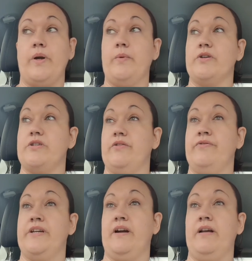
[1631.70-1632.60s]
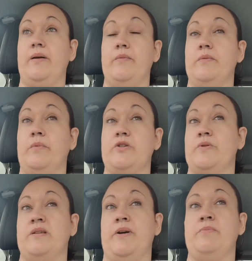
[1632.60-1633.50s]
watched it on video link, which
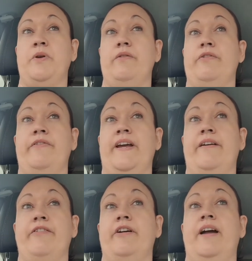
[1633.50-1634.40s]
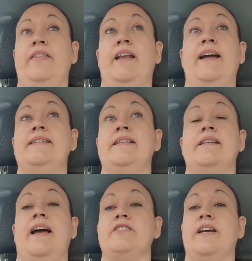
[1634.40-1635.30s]
was the most beautiful thing ever. And the lady
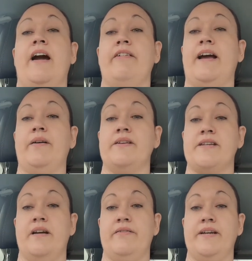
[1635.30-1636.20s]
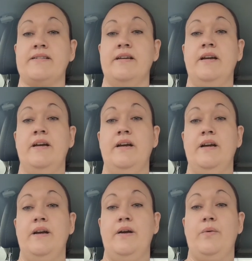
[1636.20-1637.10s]
that actually carried out the service
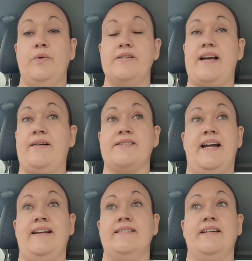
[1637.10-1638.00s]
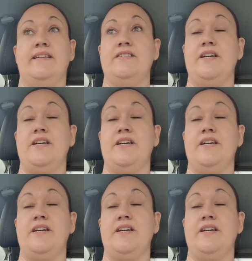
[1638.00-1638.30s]
was outstanding.